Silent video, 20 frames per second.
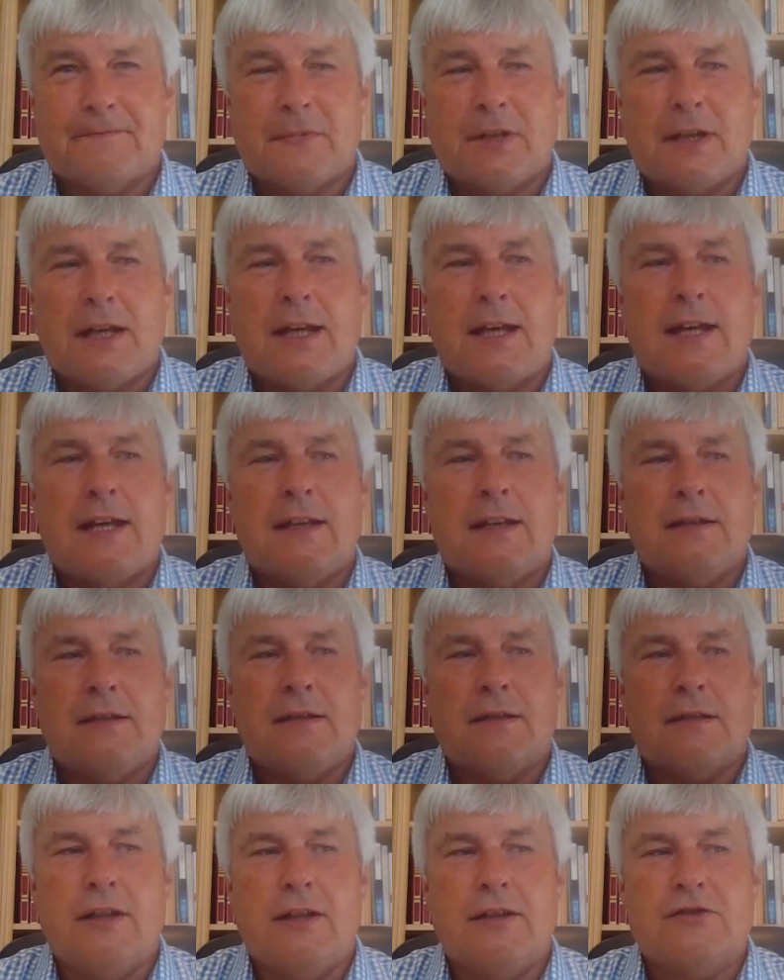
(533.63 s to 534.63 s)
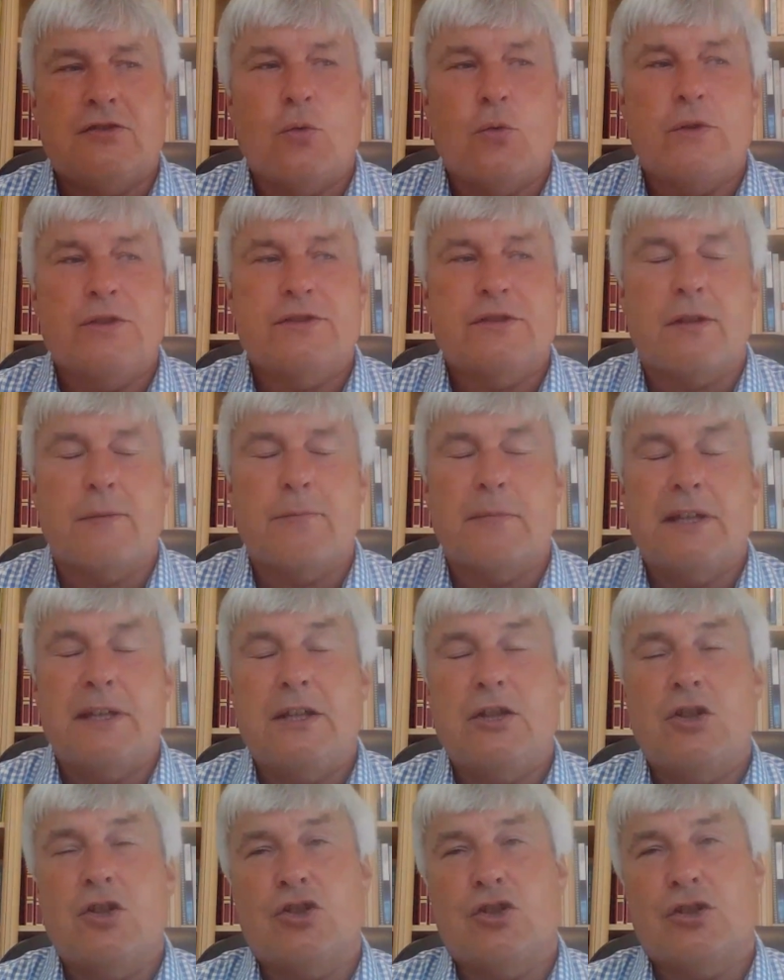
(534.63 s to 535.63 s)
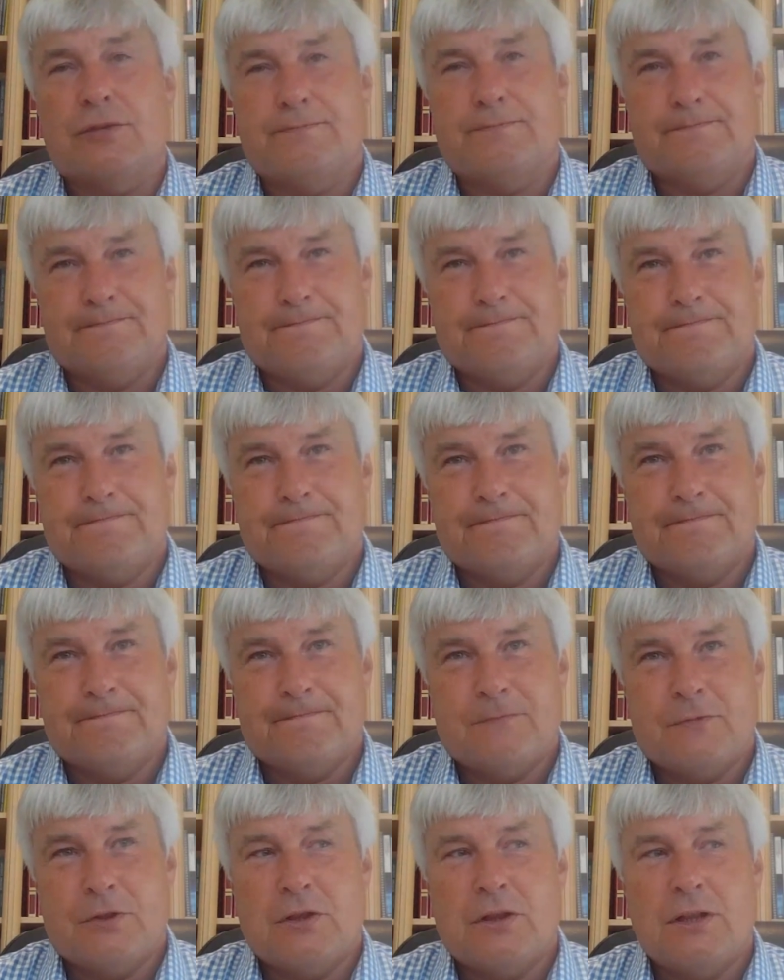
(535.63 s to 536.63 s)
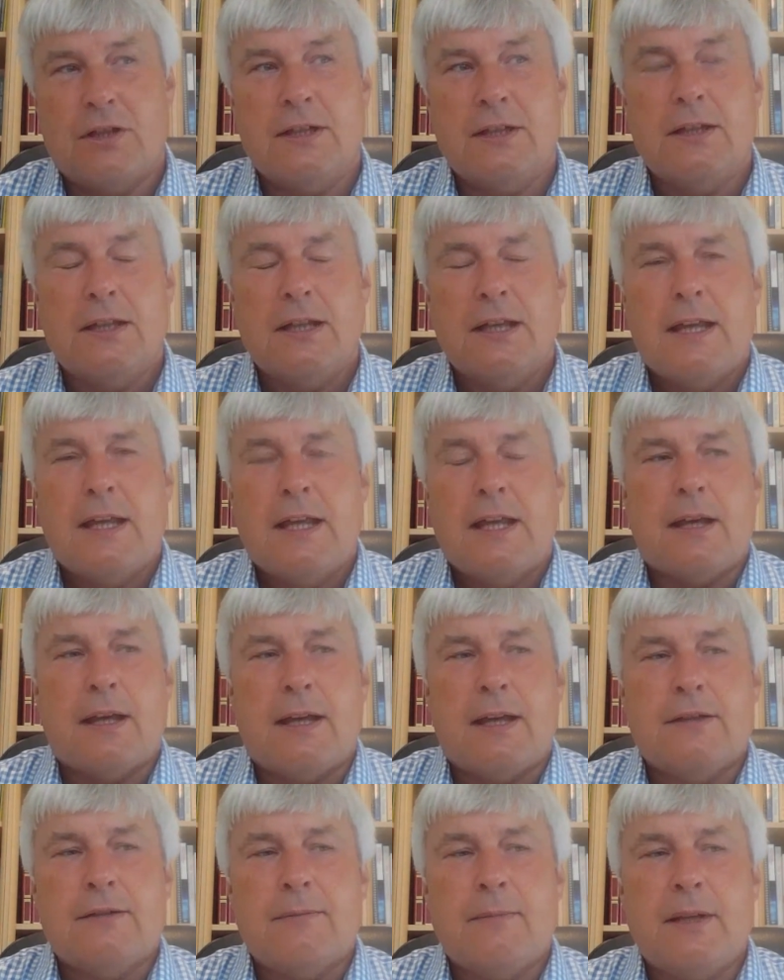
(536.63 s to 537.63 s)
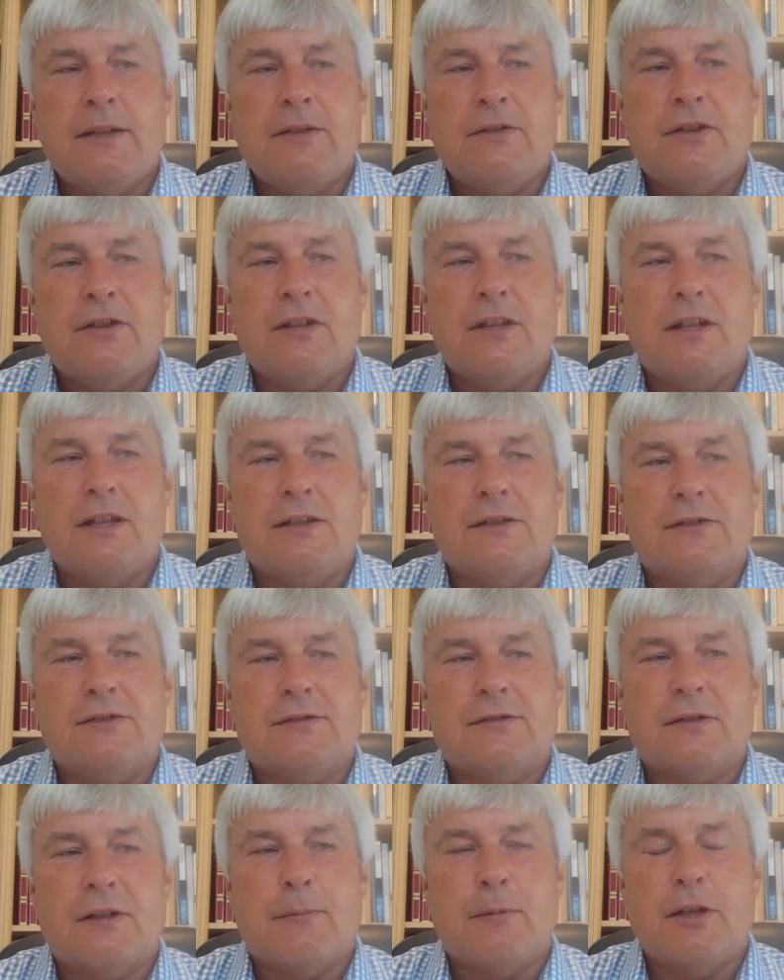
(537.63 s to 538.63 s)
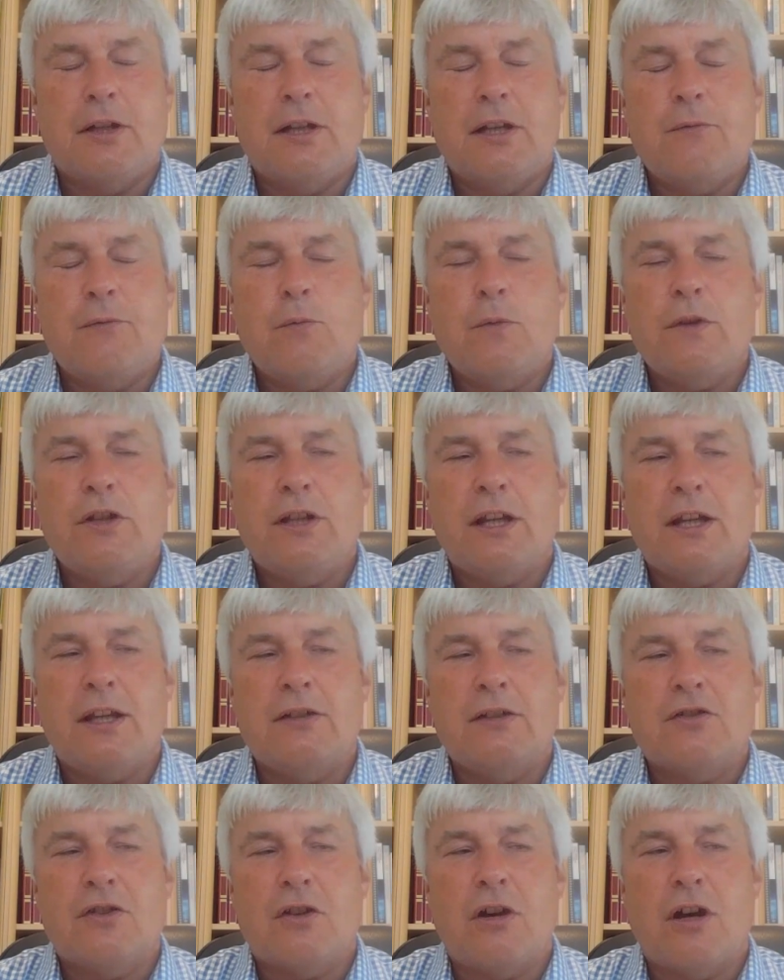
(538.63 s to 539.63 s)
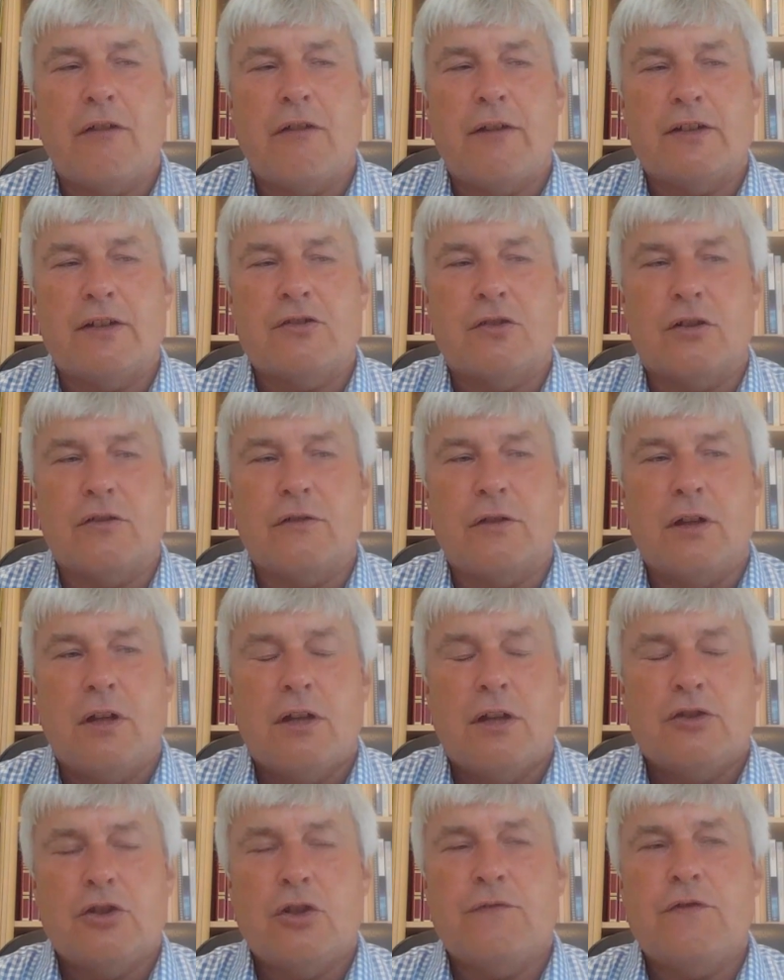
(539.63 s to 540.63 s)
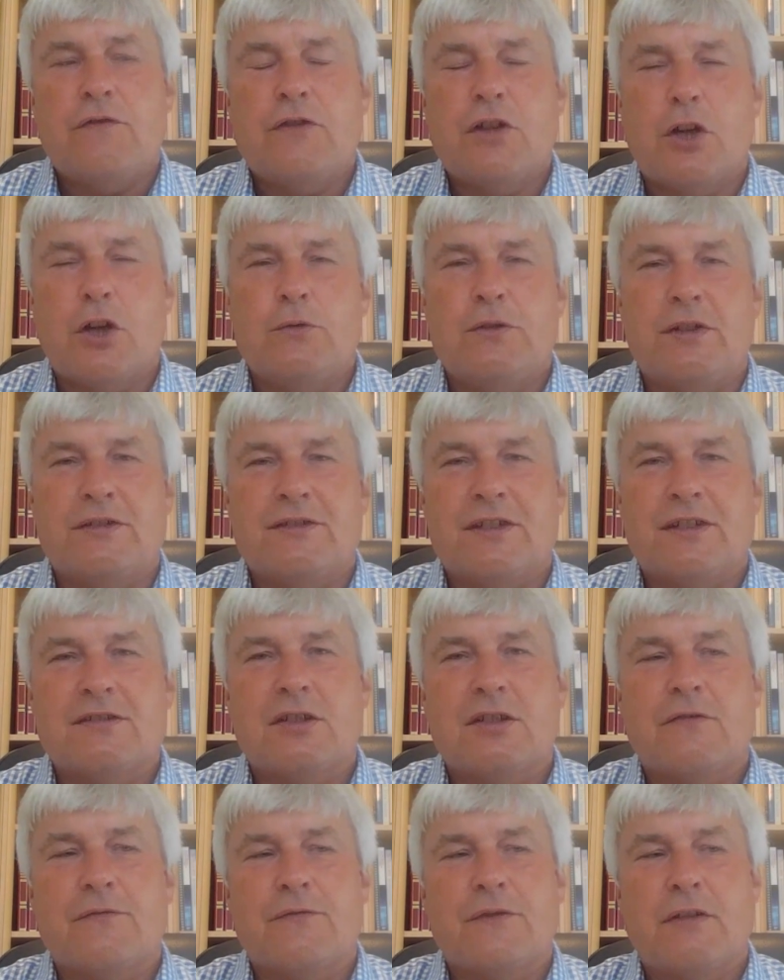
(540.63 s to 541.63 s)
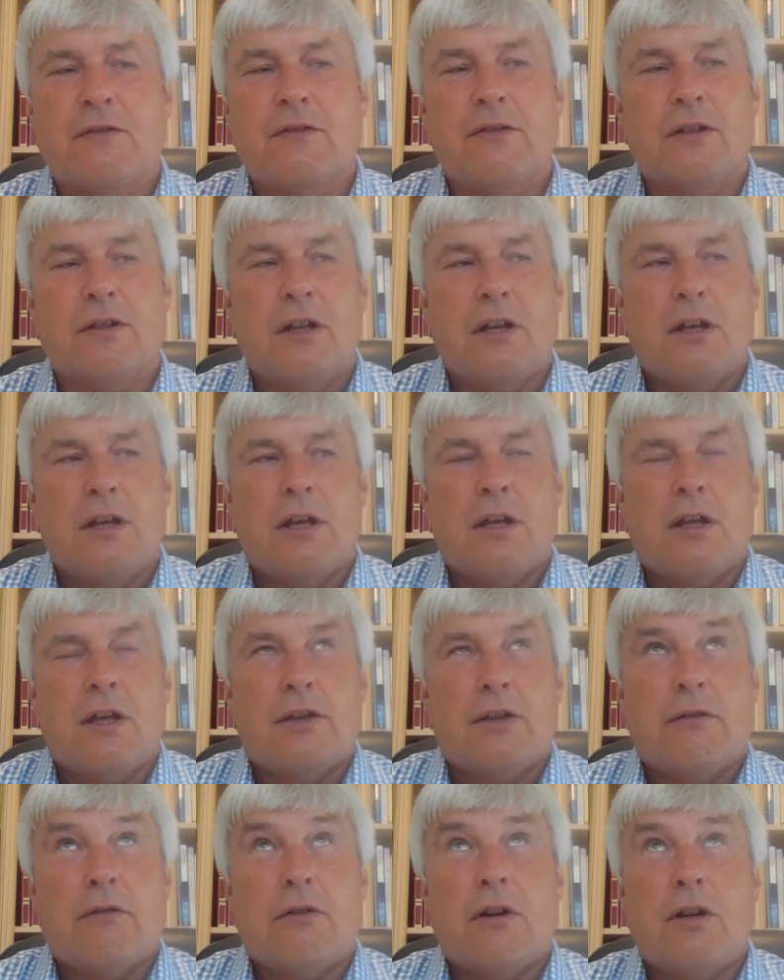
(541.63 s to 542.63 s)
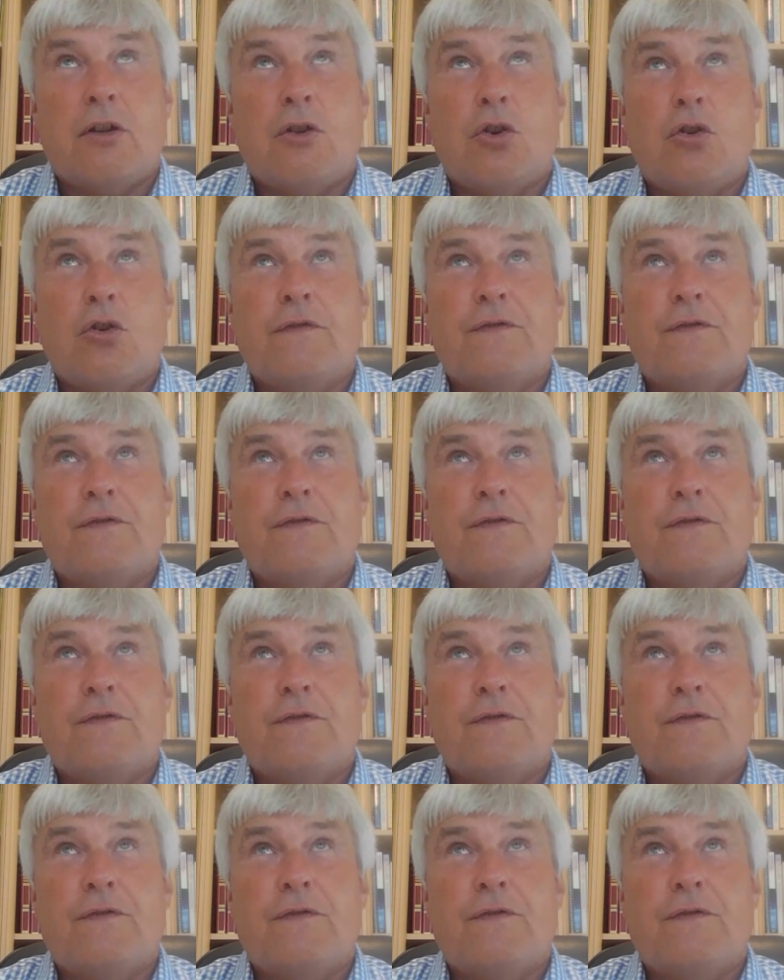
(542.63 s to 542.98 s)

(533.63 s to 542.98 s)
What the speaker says: and it's always done me good. Okay. And the main thing is, even when you get into the higher echelon, I don't know if you've noticed, there are a lot of